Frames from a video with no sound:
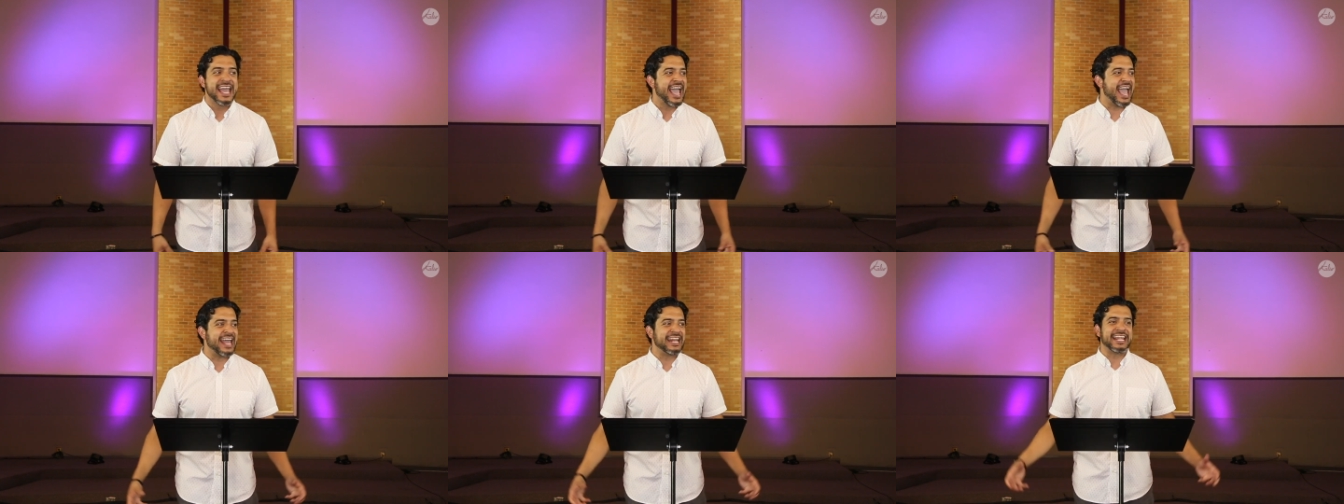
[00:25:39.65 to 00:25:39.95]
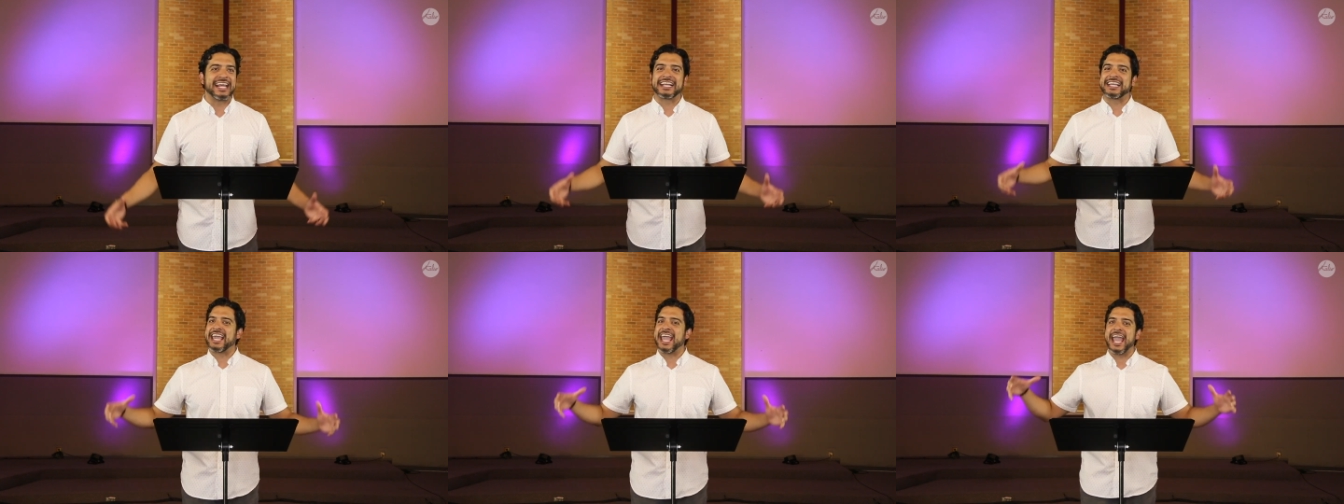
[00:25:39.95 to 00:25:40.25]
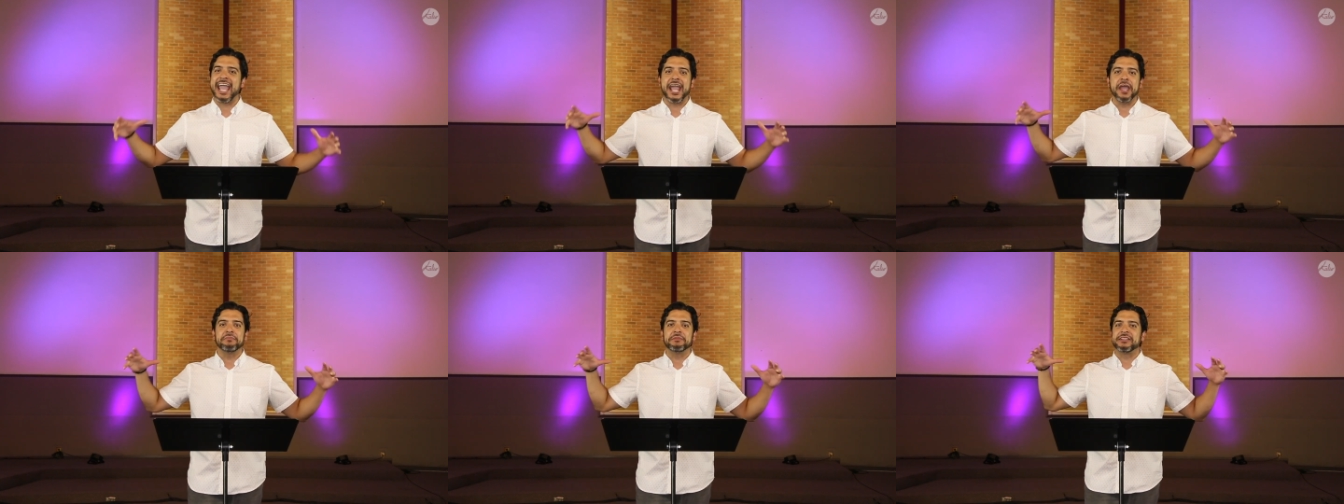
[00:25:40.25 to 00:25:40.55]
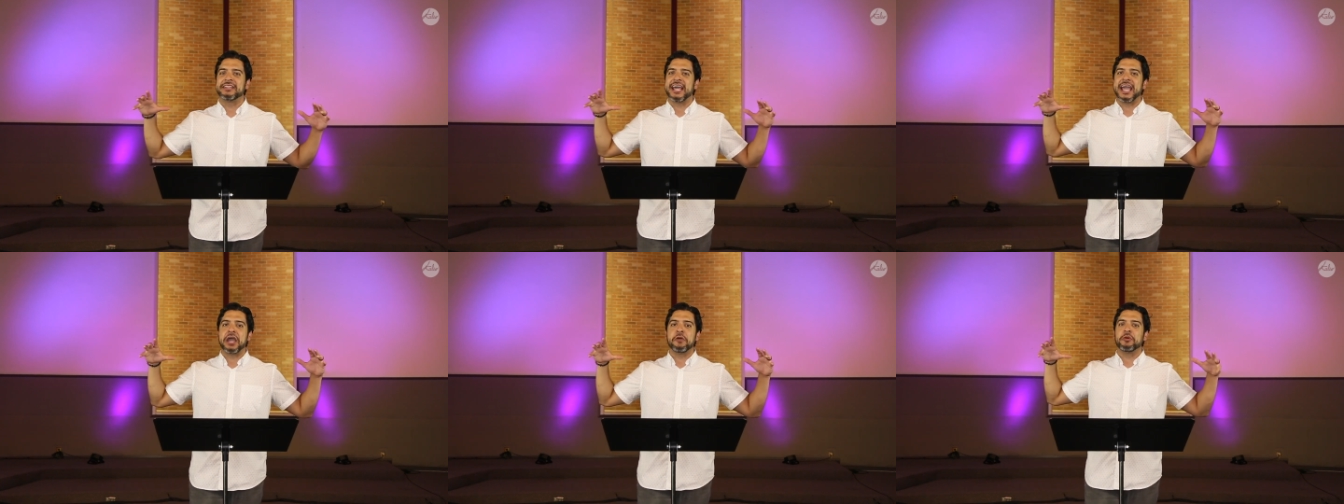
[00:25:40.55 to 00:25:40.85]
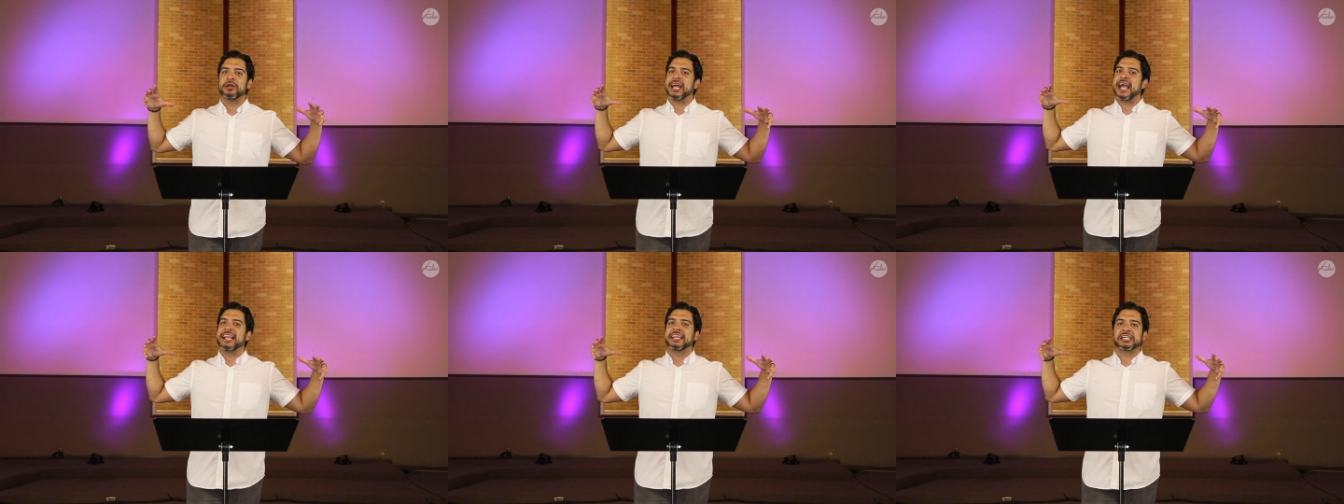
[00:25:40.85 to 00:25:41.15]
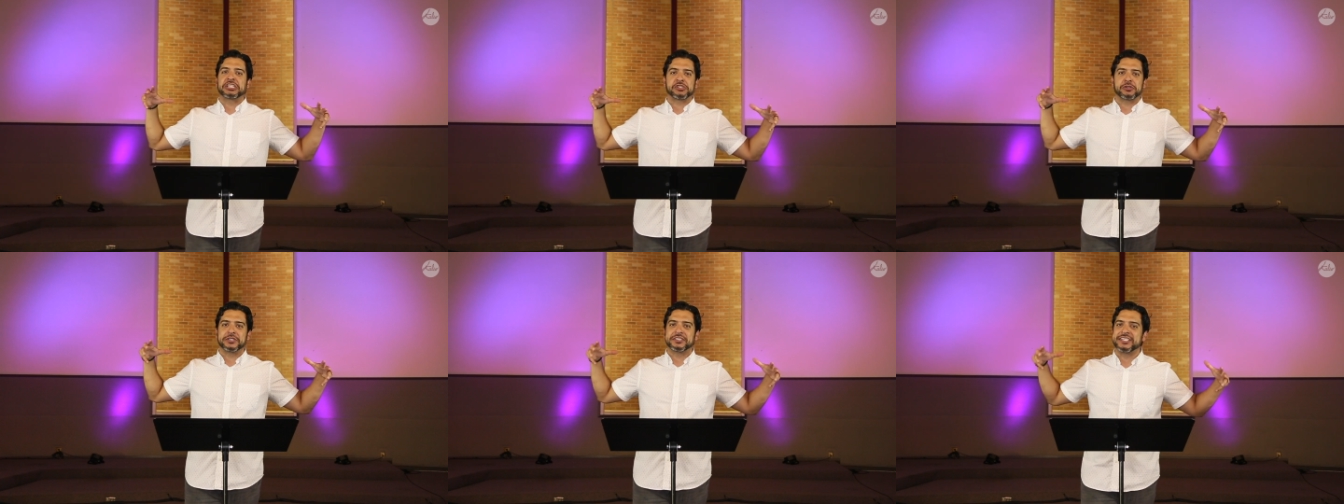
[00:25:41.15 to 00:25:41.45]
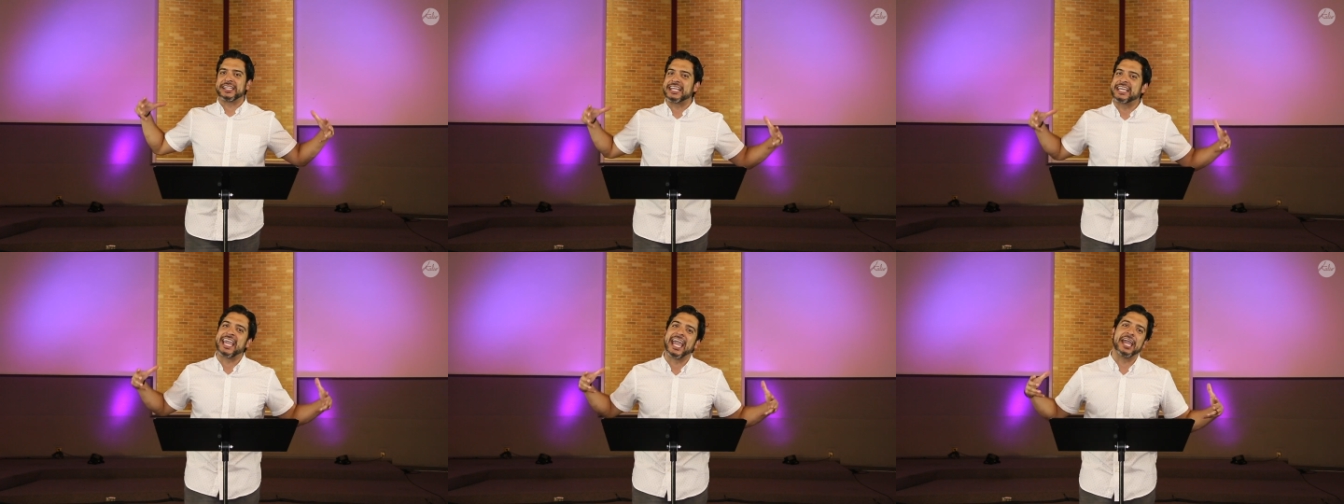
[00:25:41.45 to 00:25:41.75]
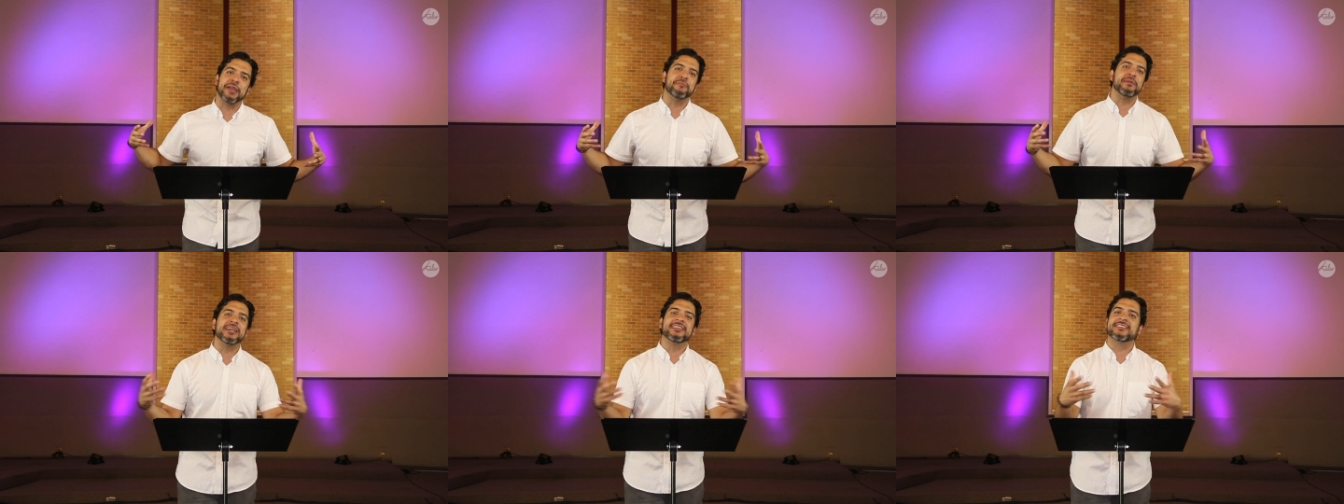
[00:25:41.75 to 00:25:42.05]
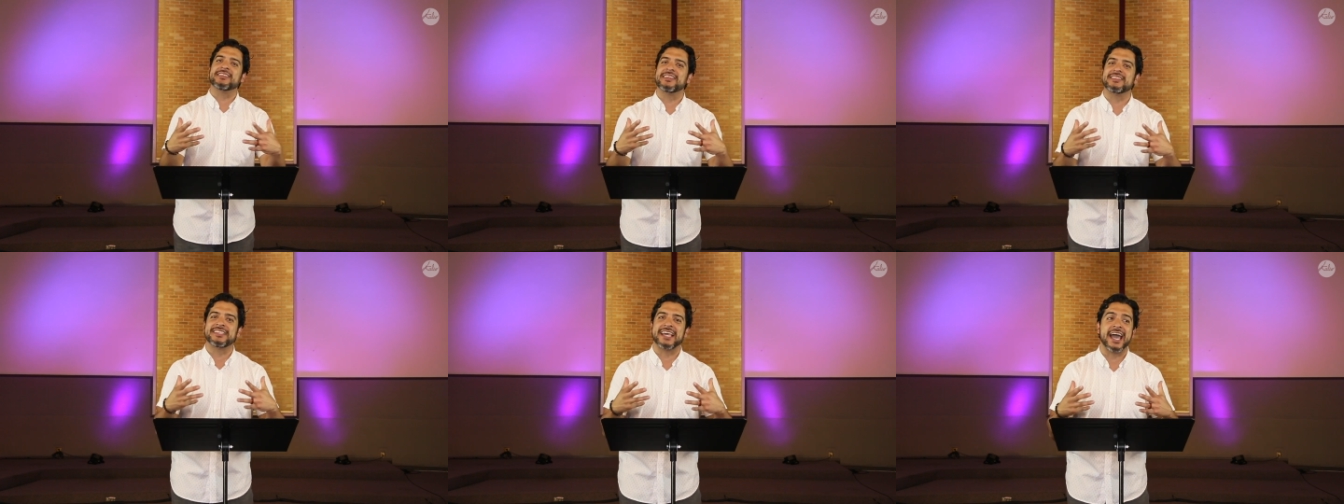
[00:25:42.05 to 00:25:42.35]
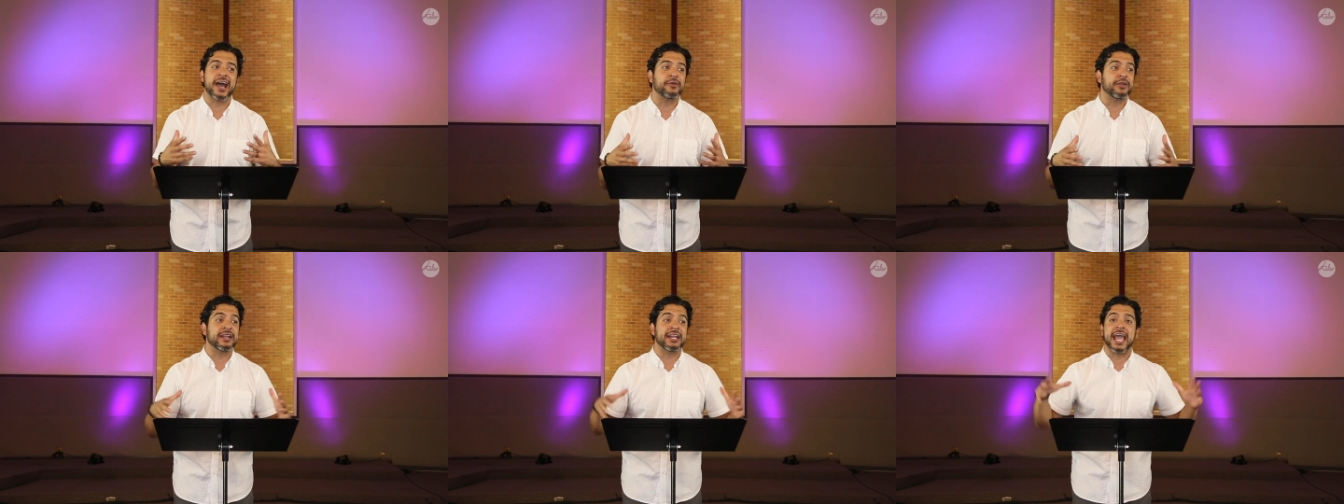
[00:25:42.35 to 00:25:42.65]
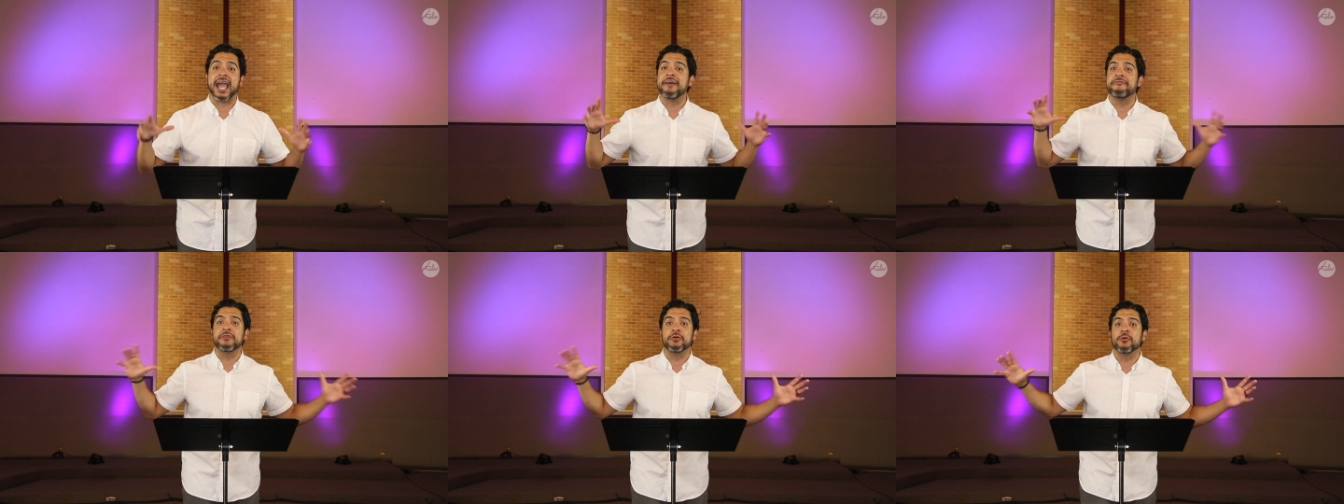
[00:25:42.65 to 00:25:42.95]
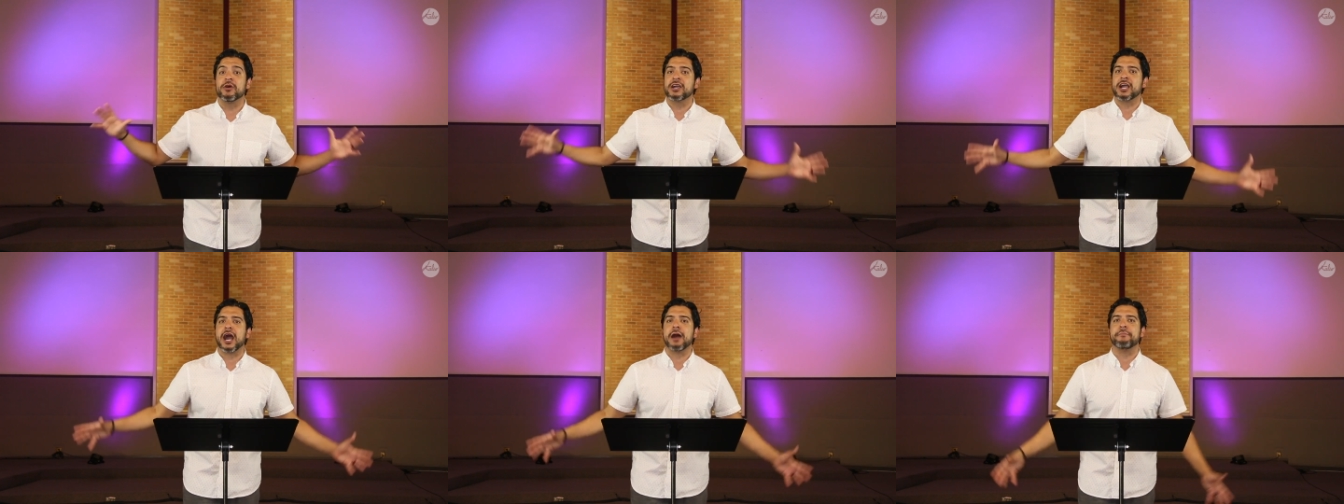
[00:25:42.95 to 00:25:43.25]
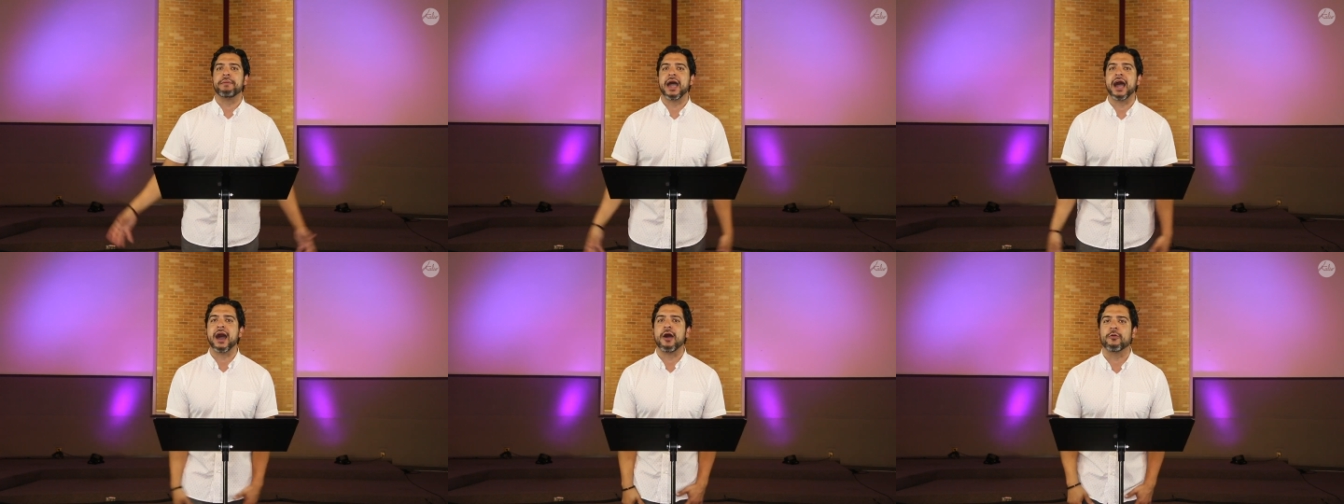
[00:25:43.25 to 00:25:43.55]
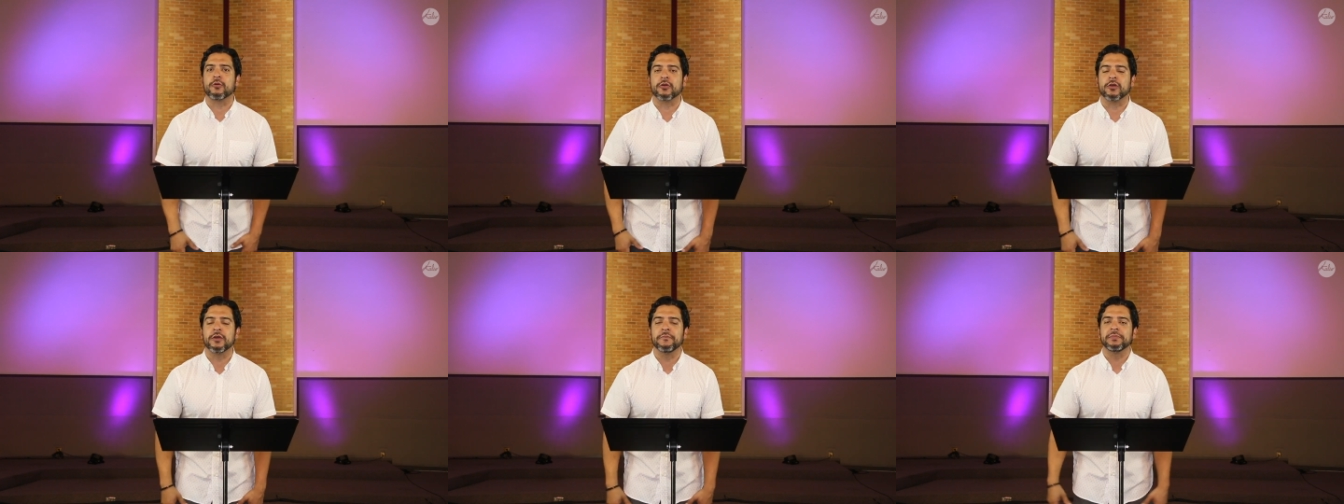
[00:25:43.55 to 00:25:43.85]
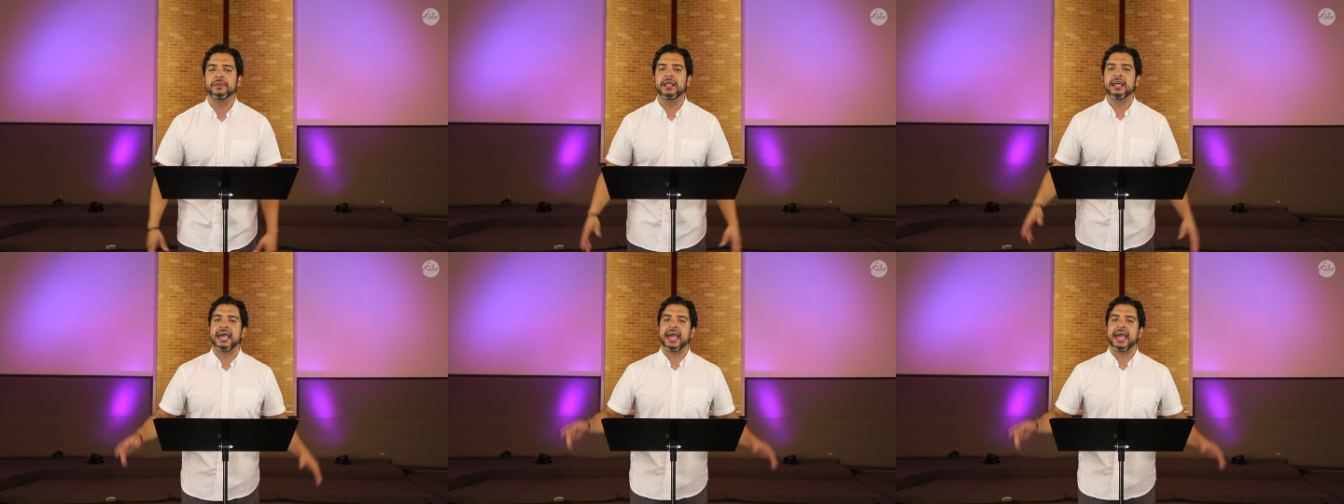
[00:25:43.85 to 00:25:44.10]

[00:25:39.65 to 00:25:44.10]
And it came the day when electricity came into the town and everyone got power